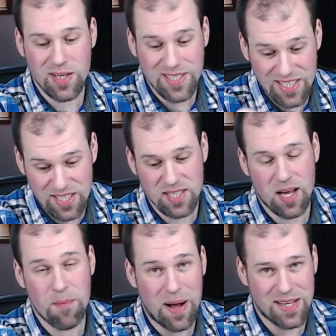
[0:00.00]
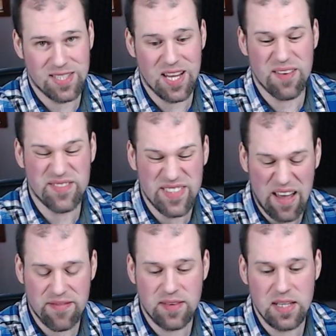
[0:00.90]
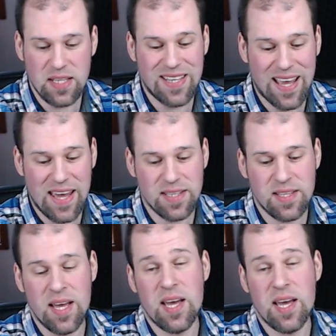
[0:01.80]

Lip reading: is a must-have, definitely get it.